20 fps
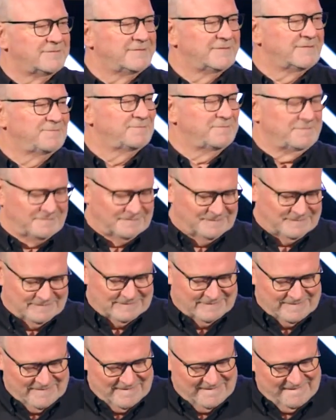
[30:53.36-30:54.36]

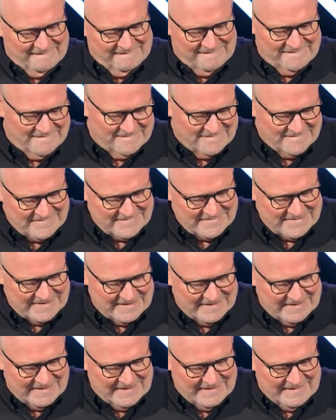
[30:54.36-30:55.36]

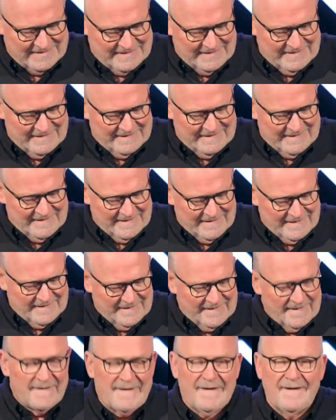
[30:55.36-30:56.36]

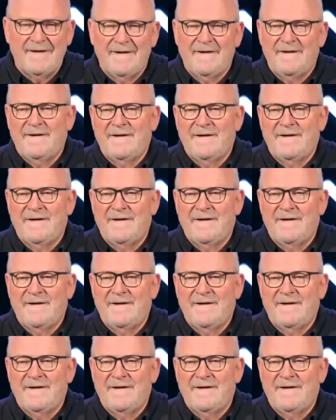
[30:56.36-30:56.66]
(no one is talking)